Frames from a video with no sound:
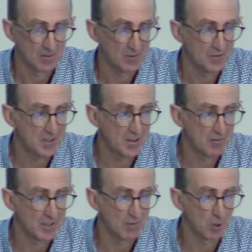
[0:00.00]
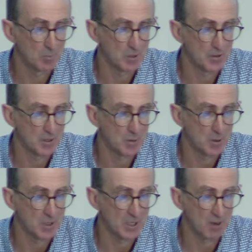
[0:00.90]
53-year-old builder with
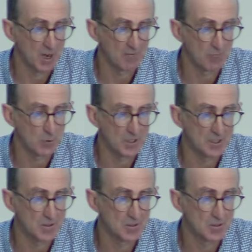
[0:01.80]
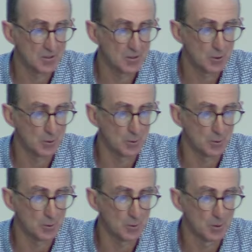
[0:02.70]
a BMI of
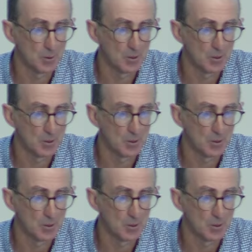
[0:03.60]
42